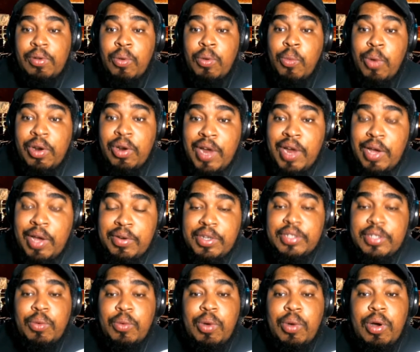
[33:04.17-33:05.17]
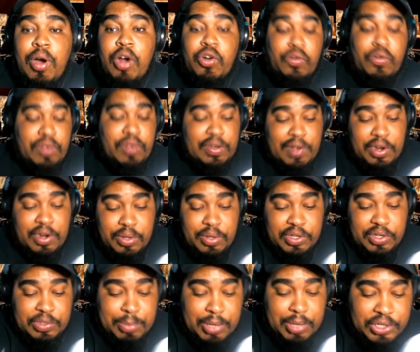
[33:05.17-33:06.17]
of one rounders? Well, Hardcore Flavor, I know
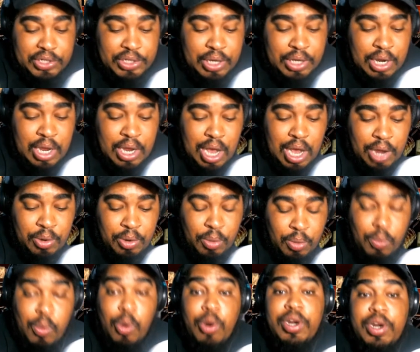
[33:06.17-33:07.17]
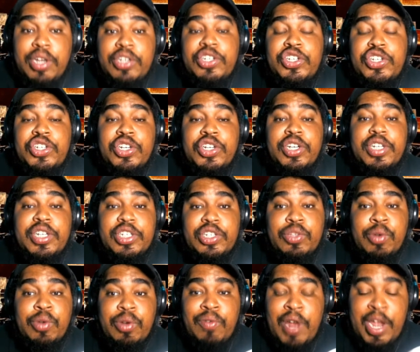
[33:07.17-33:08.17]
this much. I know Warden Suge is
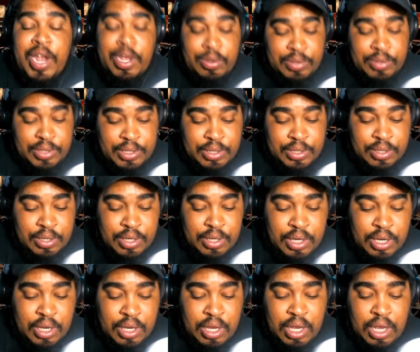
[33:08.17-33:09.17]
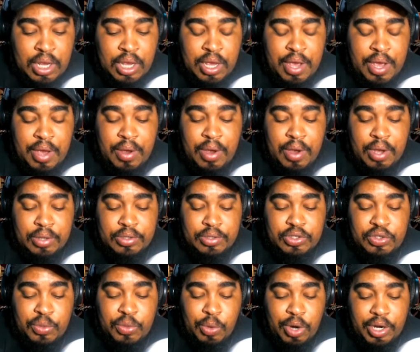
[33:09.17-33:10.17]
three rounds.
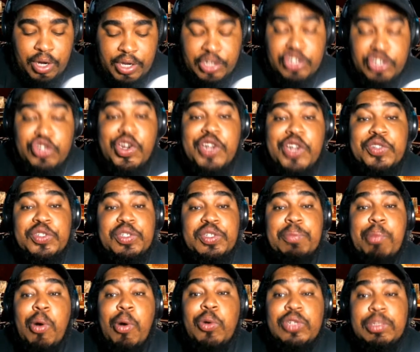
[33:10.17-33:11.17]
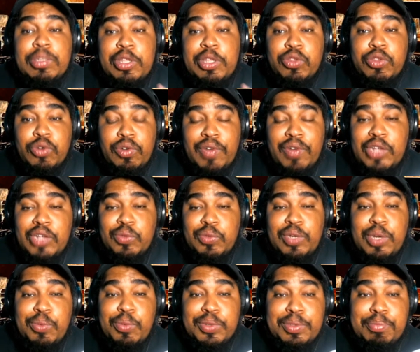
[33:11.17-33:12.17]
Twerk and Trez was supposed to be three rounds when
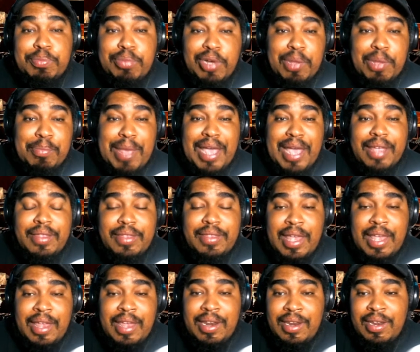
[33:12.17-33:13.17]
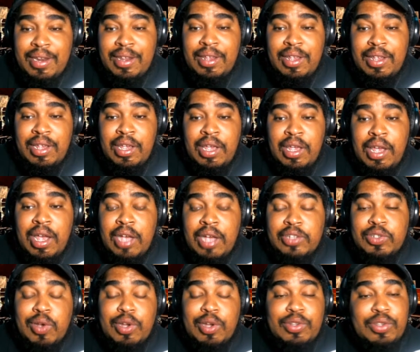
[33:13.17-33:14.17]
it was booked back then.
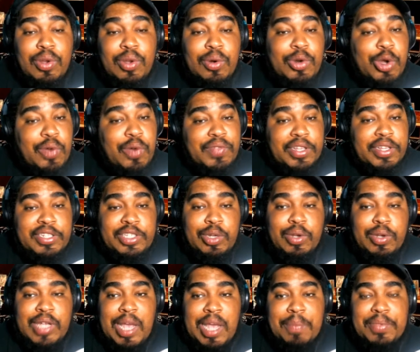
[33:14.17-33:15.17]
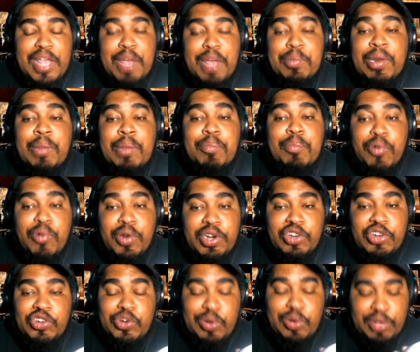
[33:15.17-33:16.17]
So I don't know if they still kept that, but I'm pretty
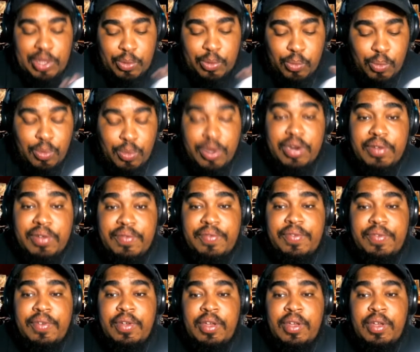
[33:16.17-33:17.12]
sure they would have.